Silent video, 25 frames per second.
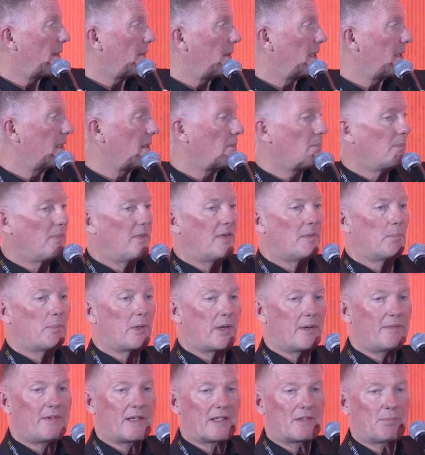I mean, the
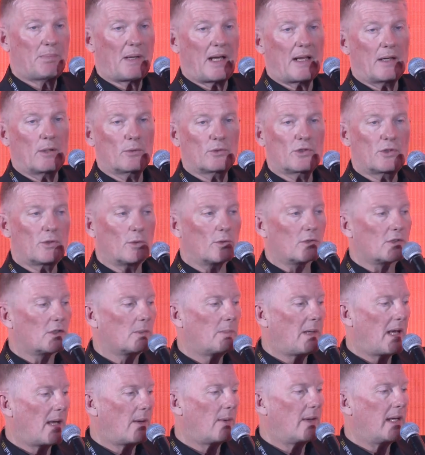previous panel talked
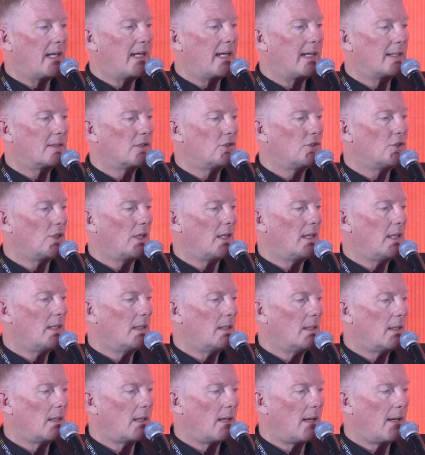about
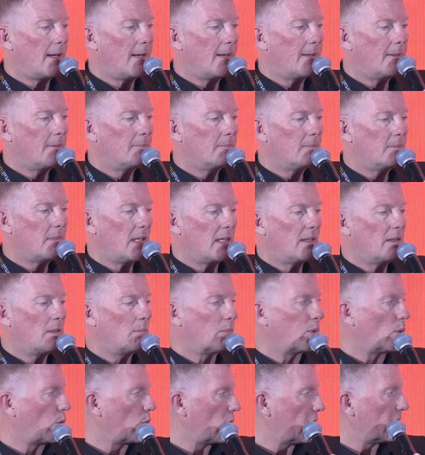ESG in the
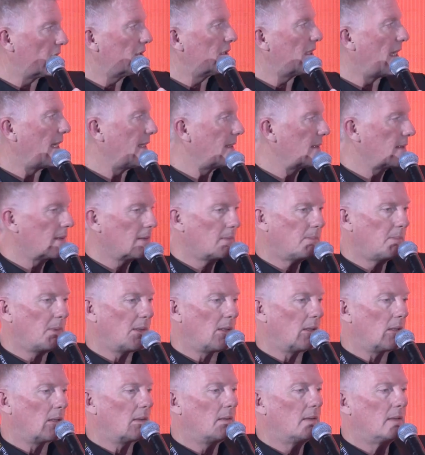broader sense,
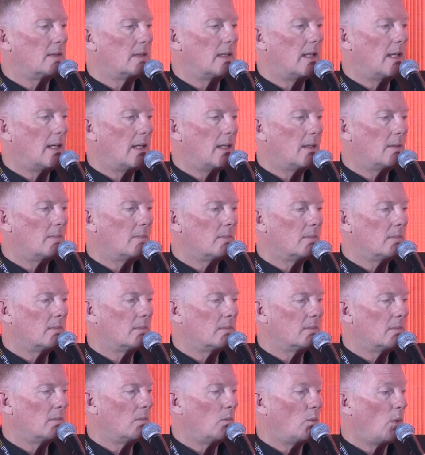but
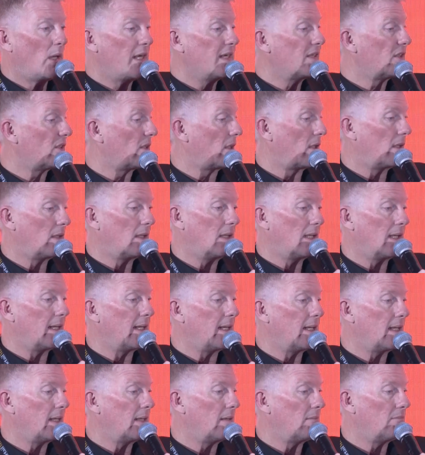we
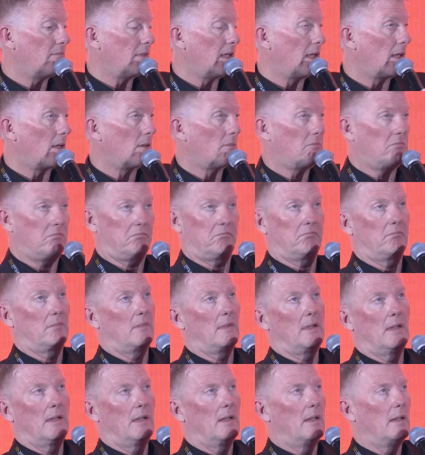certainly, you know,
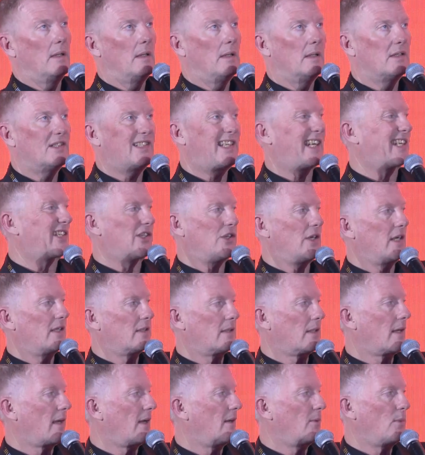6 years
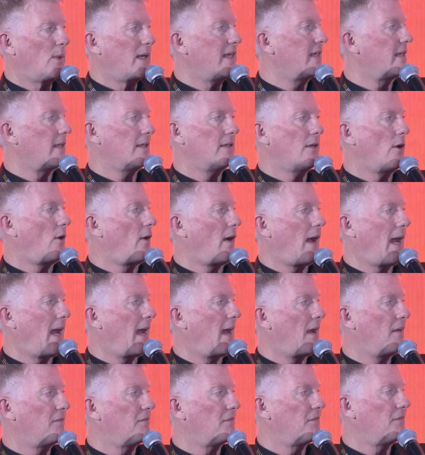ago, we did not
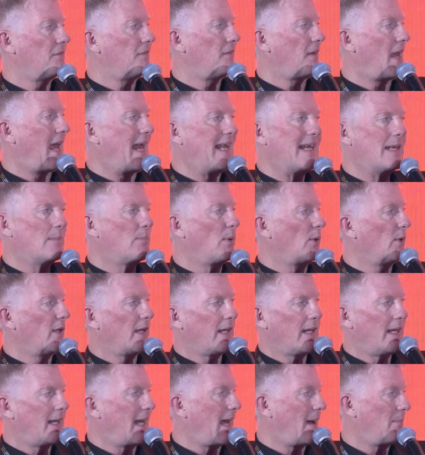have
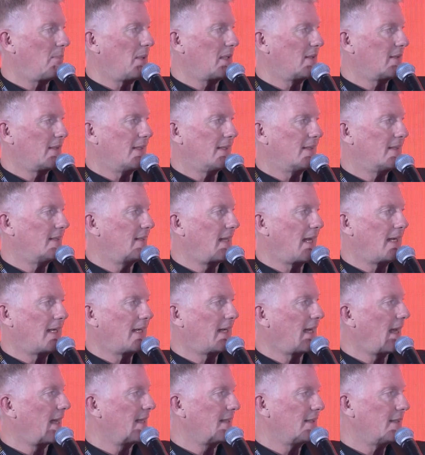anybody in our business
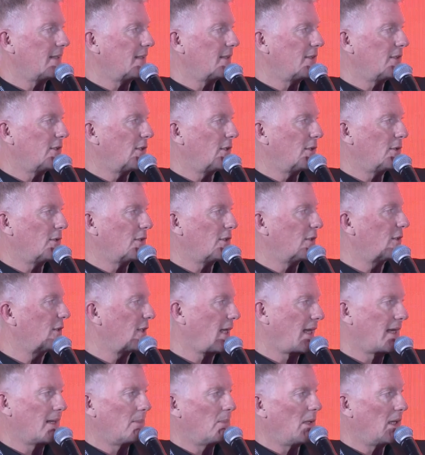dedicated to
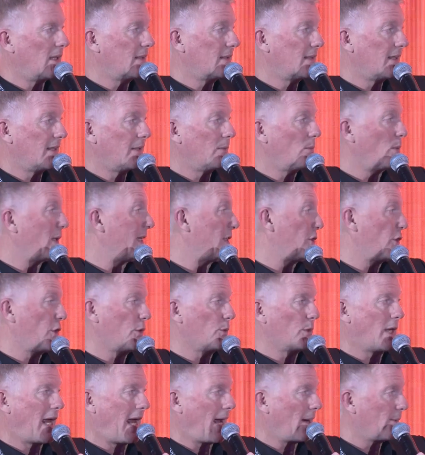sustainability. We do
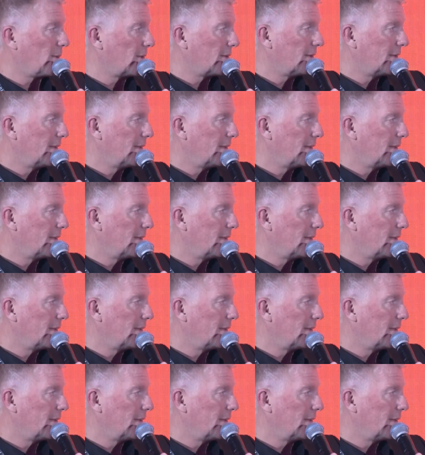now.